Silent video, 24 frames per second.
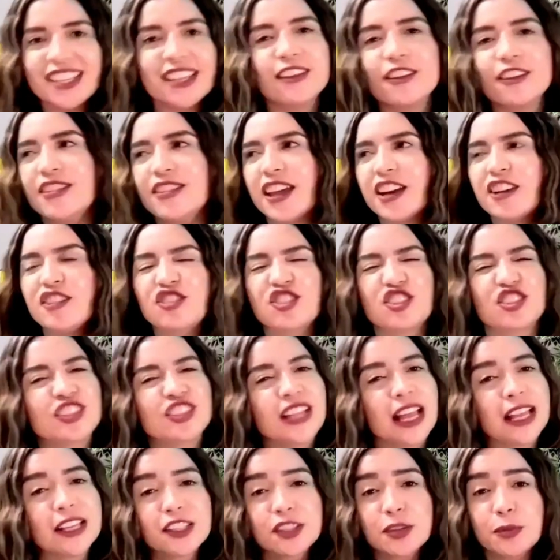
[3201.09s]
there that are just
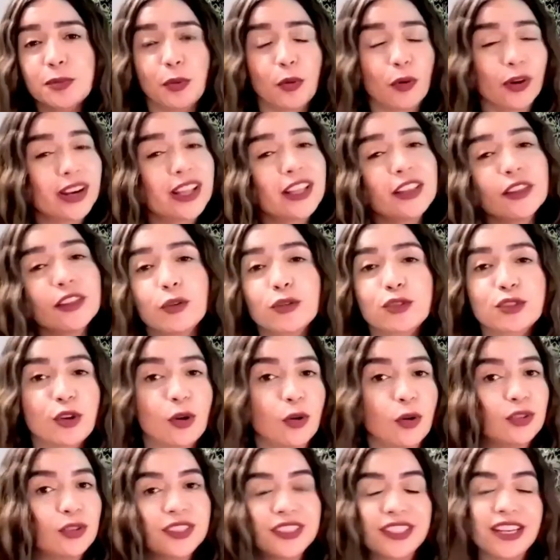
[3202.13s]
not supporting those
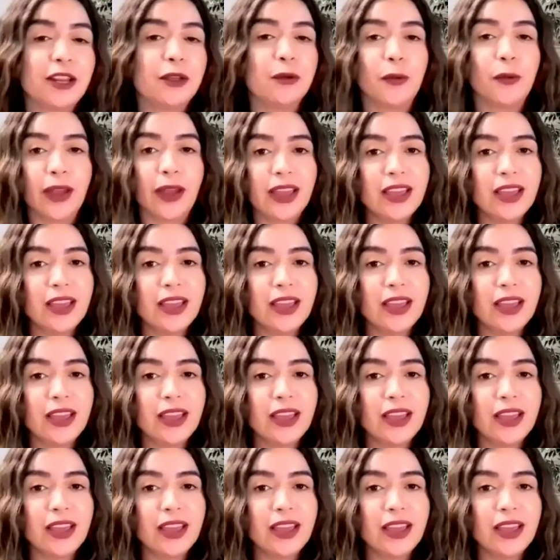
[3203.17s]
goals in any way,